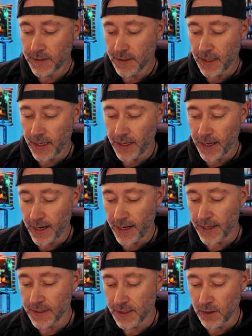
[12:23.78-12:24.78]
it
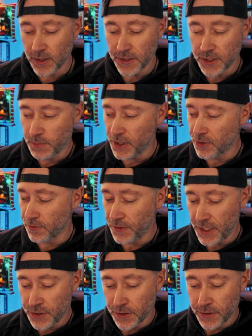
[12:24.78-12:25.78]
has, on the special
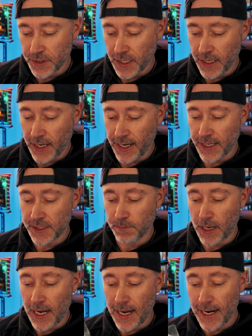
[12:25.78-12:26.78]
features, it has
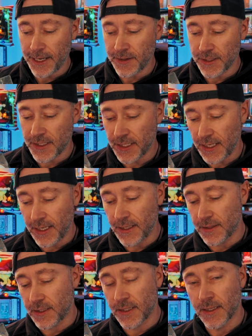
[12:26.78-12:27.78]
behind the
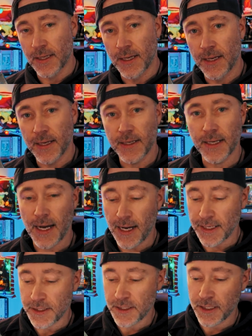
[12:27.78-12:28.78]
scenes
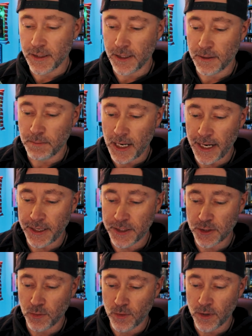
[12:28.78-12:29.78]
Godzilla
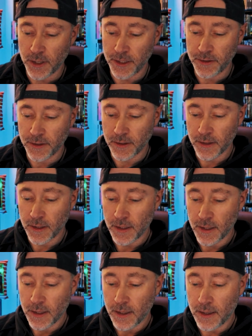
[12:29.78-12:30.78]
-1,
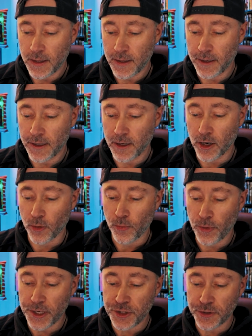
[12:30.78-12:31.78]

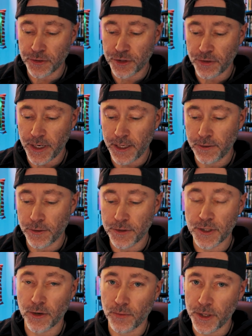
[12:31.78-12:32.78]
original trailers,
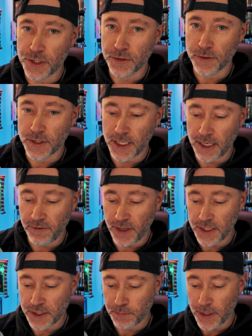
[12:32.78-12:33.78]
original TV
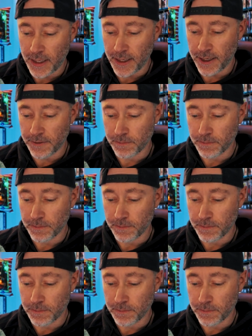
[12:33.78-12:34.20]
spot,